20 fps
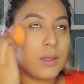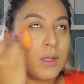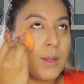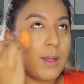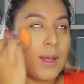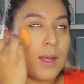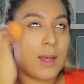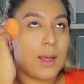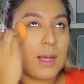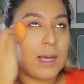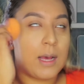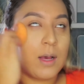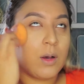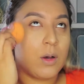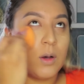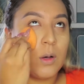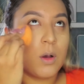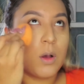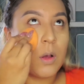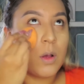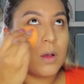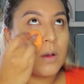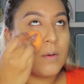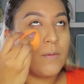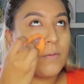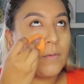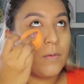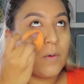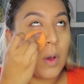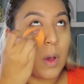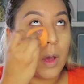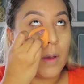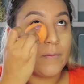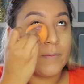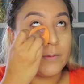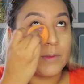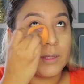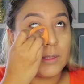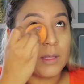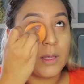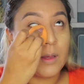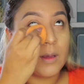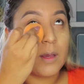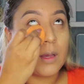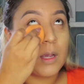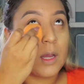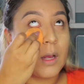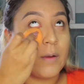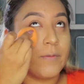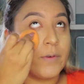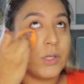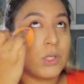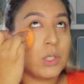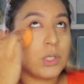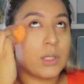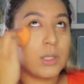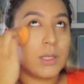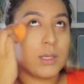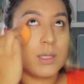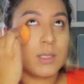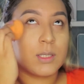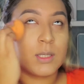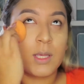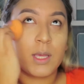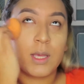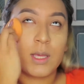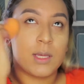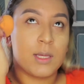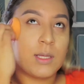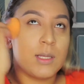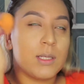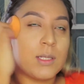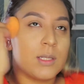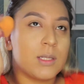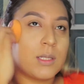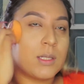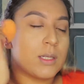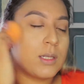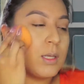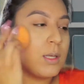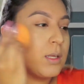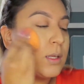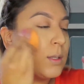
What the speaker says: how full of coverage this is.